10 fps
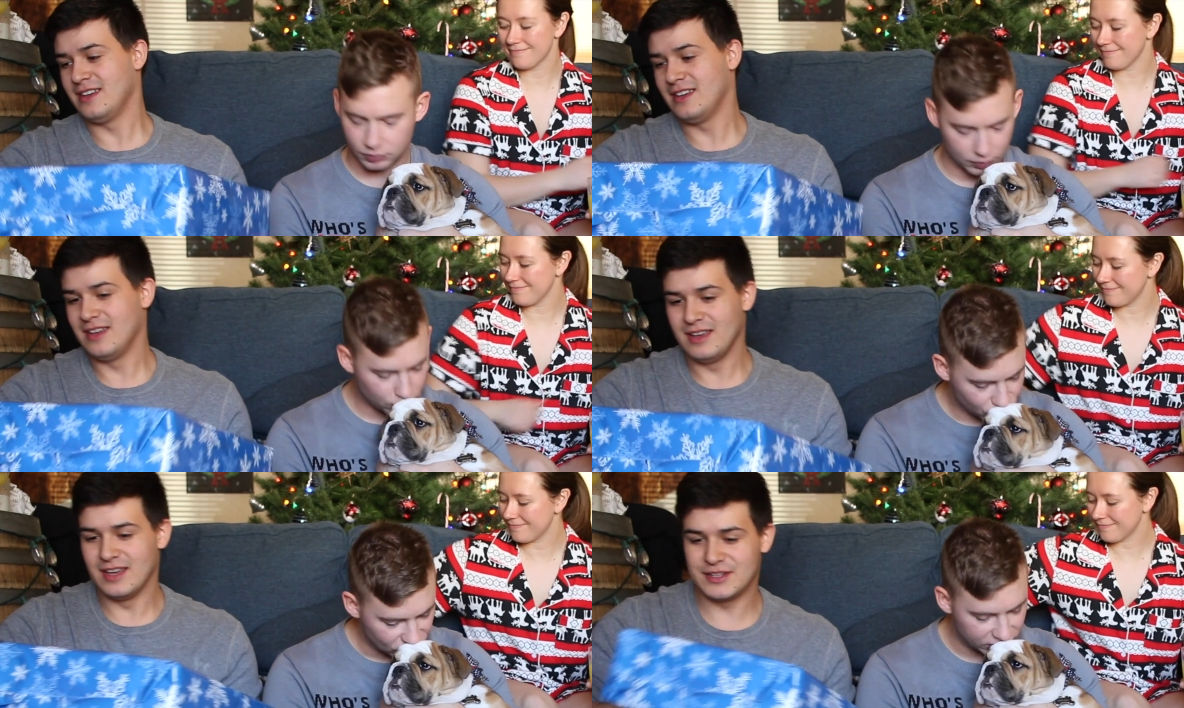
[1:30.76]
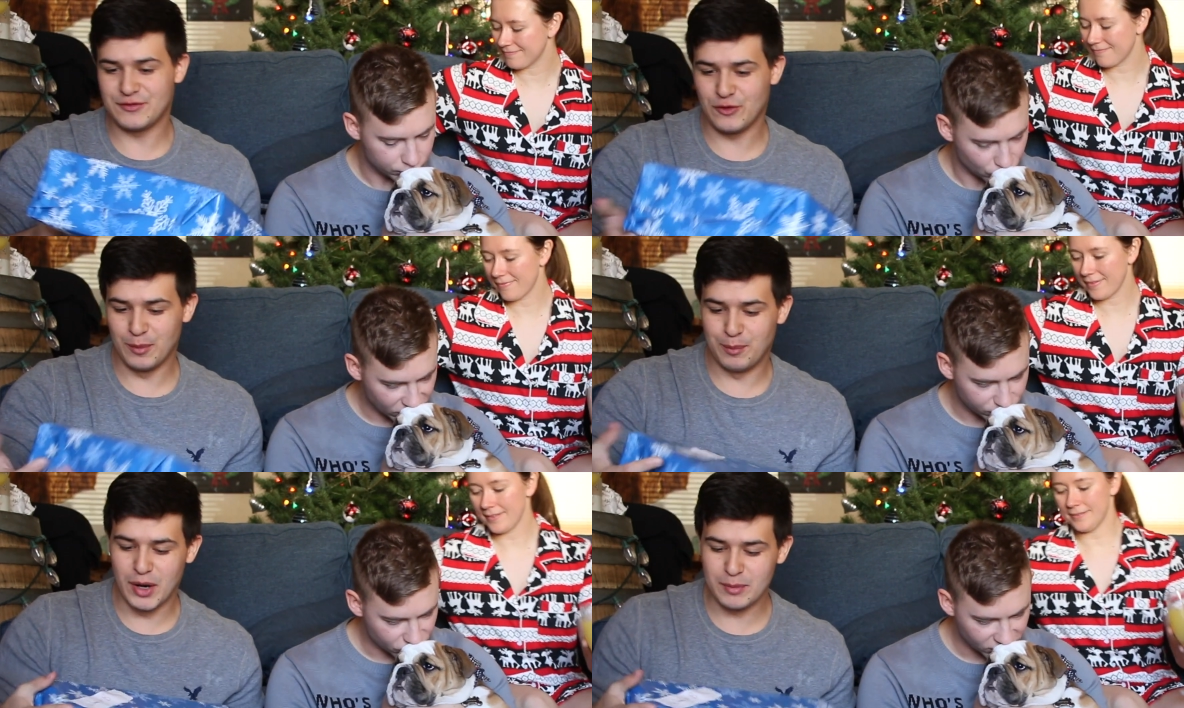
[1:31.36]
Speaker 1: it. It's
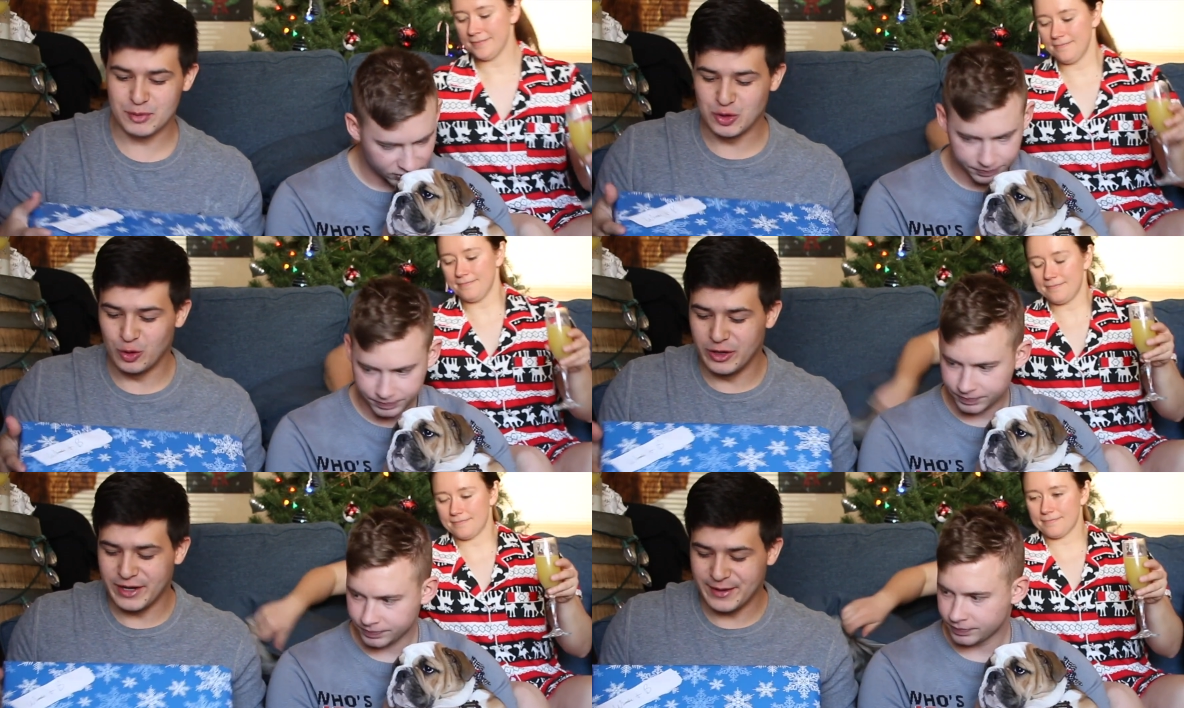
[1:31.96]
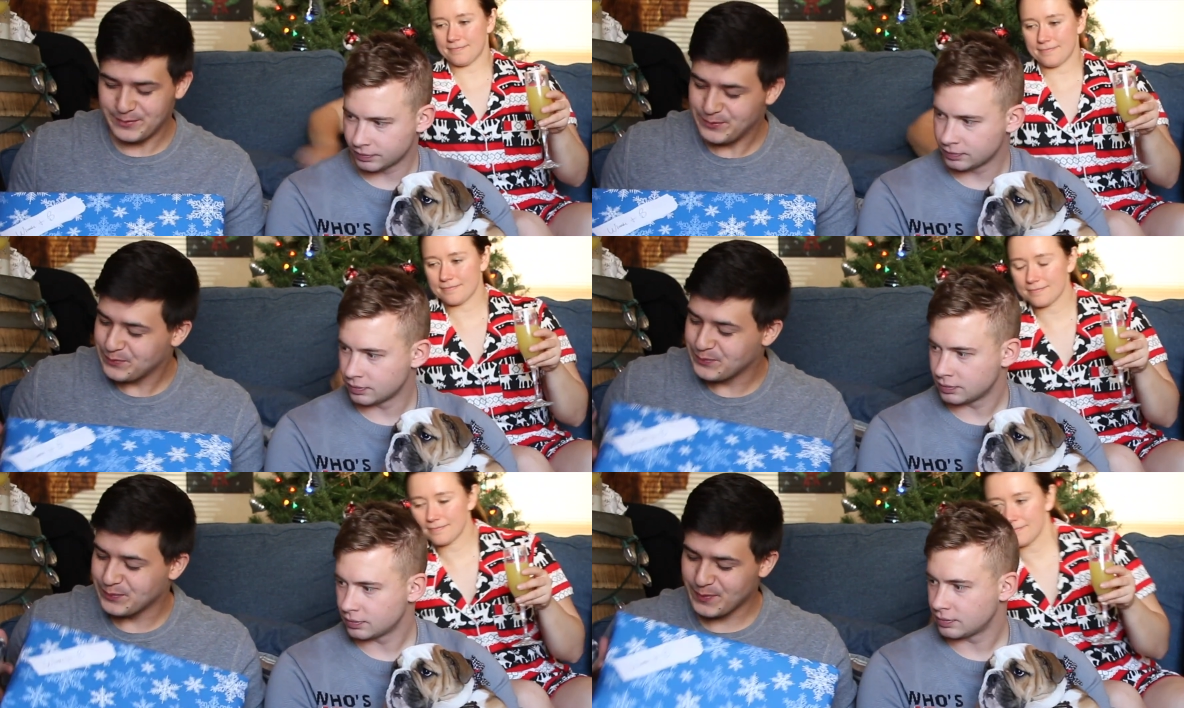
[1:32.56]
from Pup Joy.
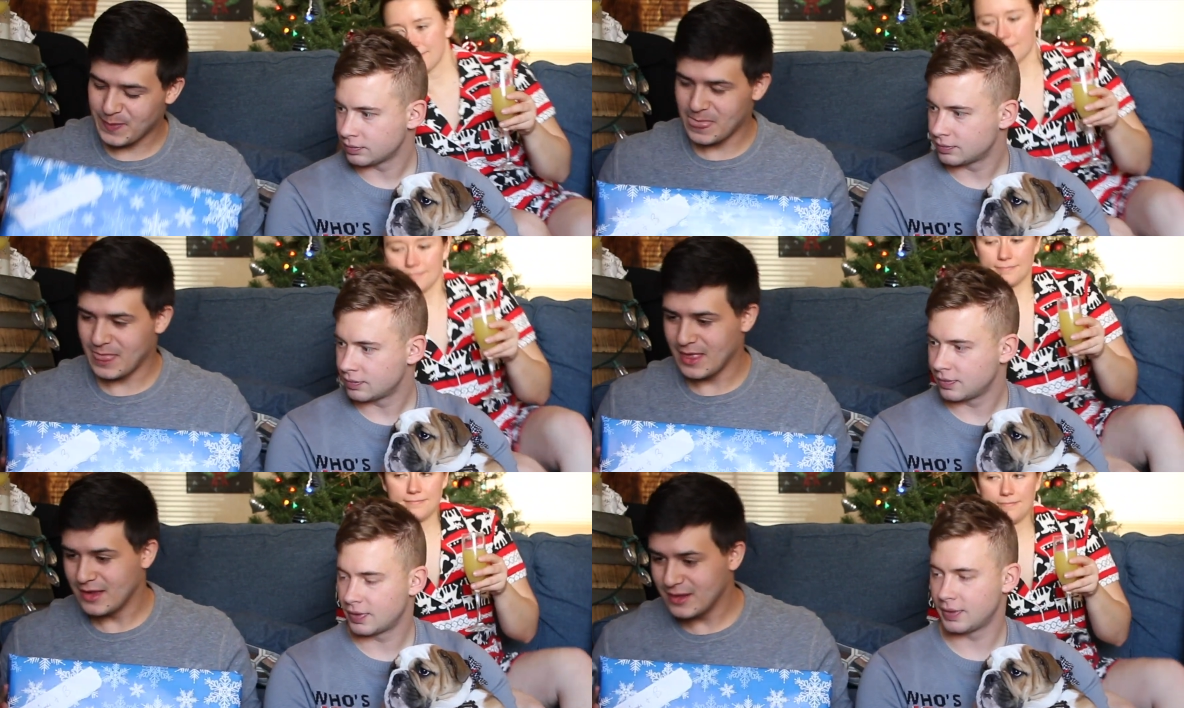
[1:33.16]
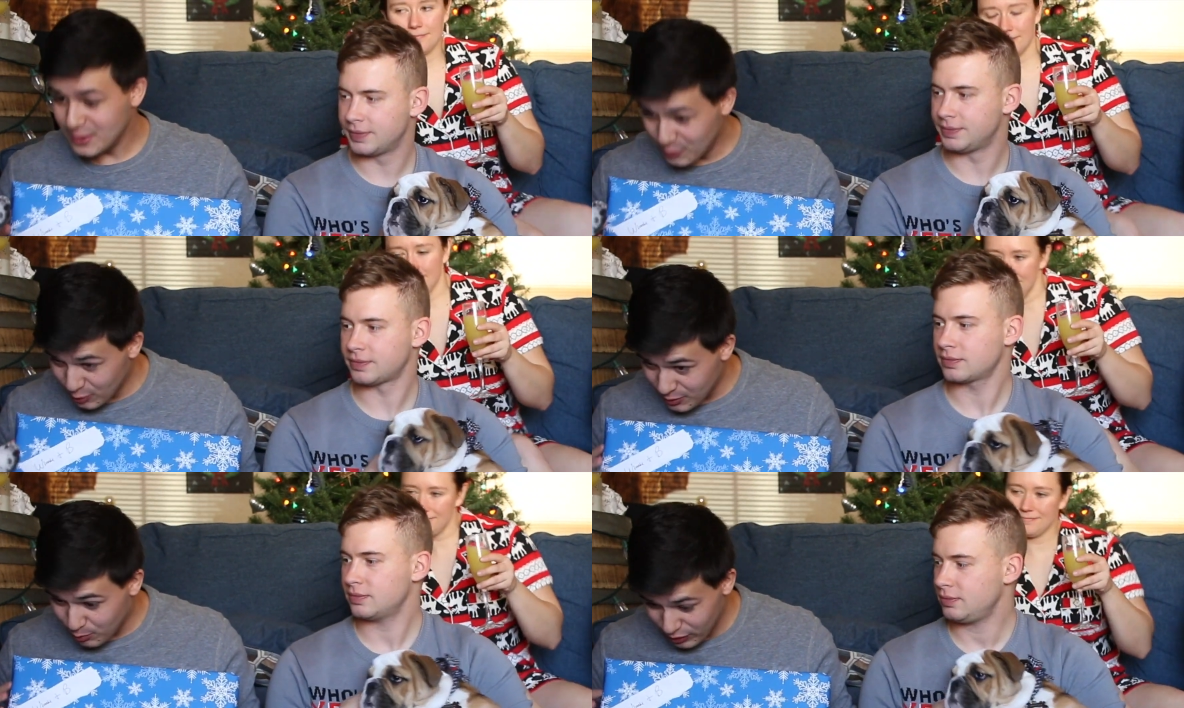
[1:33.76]
You
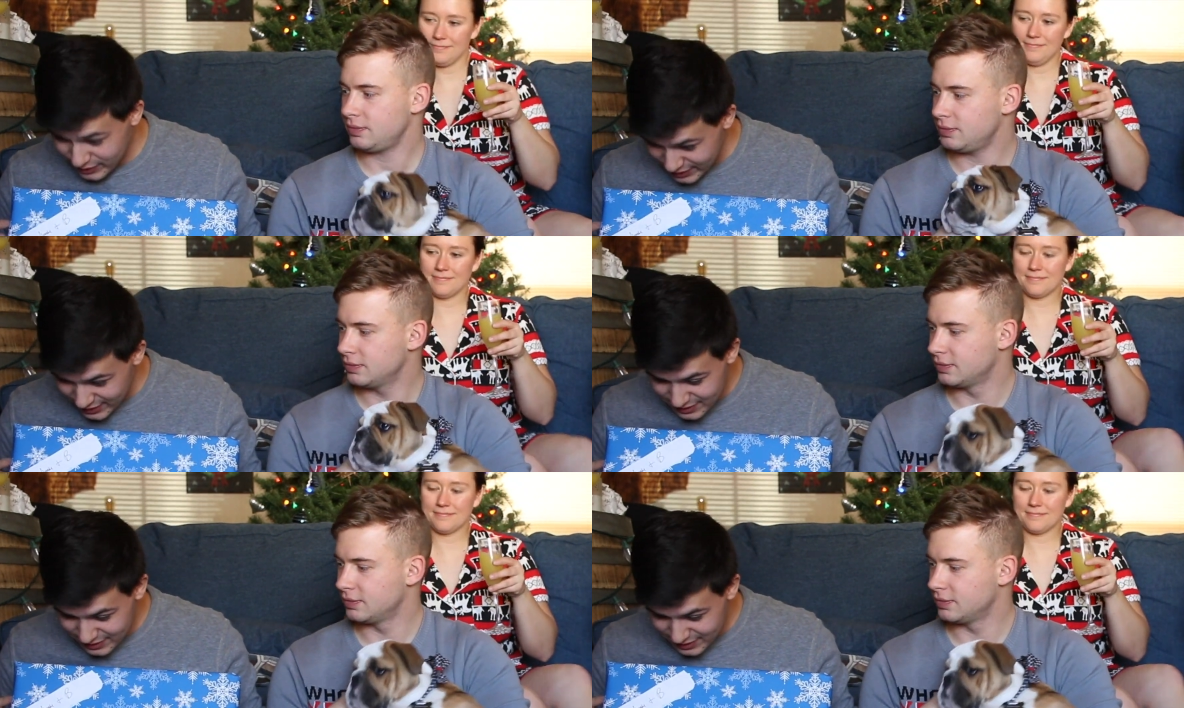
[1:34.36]
want a present?